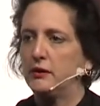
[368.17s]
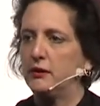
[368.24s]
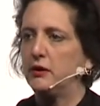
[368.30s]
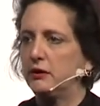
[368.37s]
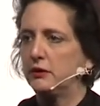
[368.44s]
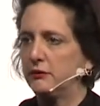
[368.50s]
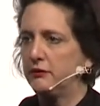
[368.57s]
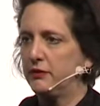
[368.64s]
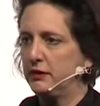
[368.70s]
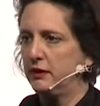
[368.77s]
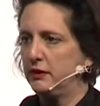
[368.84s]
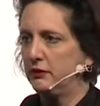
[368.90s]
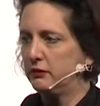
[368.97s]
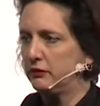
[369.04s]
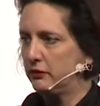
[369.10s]
all of
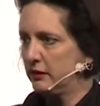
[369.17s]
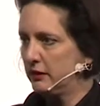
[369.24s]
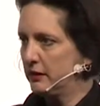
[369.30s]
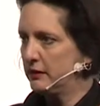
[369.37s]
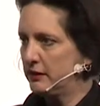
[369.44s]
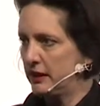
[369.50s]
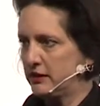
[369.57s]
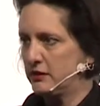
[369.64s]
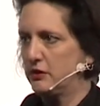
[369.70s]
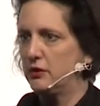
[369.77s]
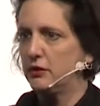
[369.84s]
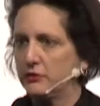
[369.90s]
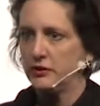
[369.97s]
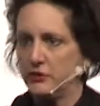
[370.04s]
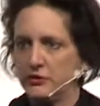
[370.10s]
these
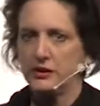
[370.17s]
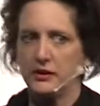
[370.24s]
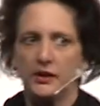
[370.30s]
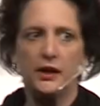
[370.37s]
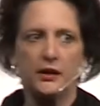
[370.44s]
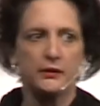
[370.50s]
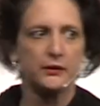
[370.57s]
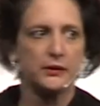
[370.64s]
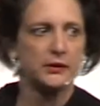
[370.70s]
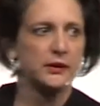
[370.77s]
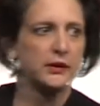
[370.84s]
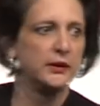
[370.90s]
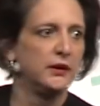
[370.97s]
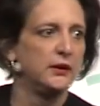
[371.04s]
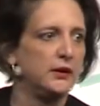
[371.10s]
technologies
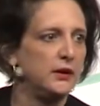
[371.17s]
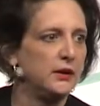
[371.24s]
together